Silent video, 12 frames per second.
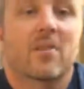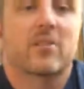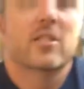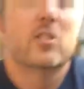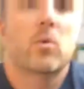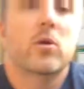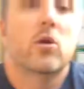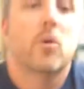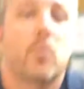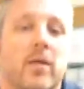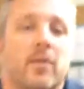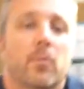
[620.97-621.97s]
She's the one you're
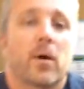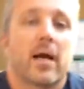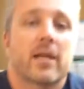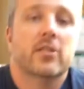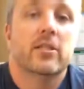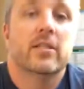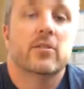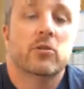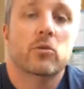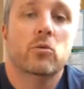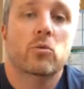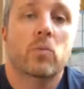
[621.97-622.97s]
going to bring the bracket sheet
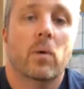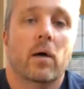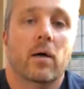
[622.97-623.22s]
to